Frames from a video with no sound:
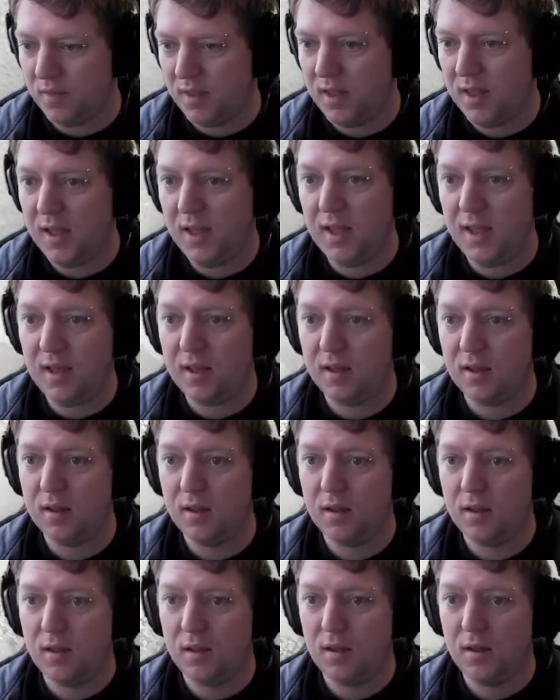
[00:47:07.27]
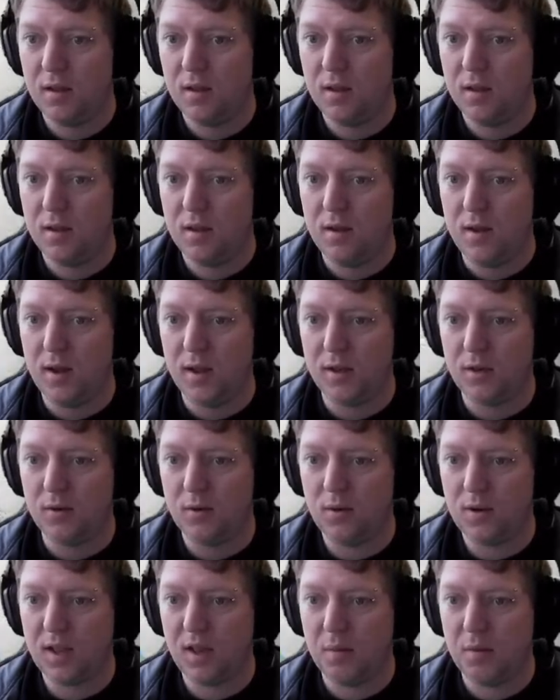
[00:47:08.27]
there. And
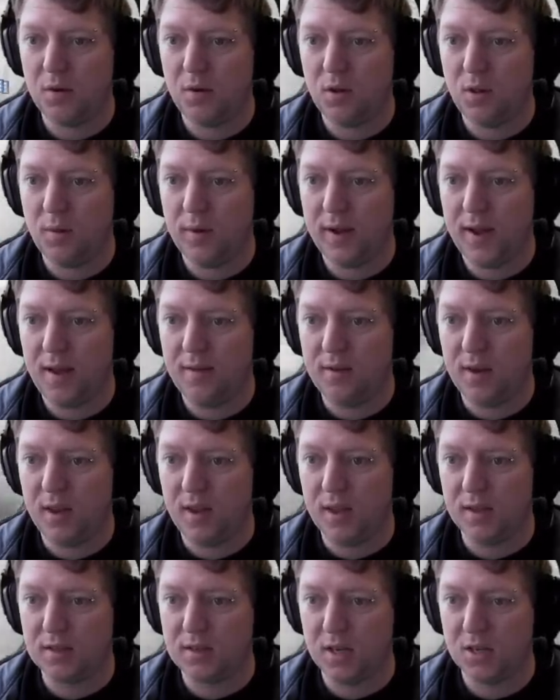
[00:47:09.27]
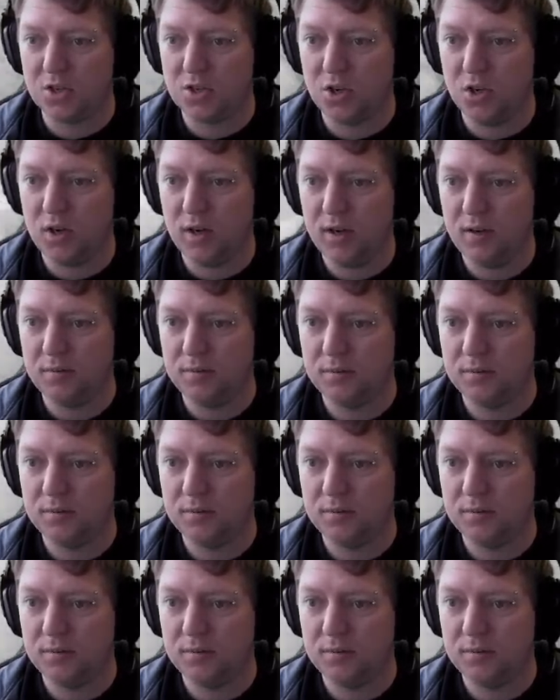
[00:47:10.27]
you're coming all the way over to here, sunshine.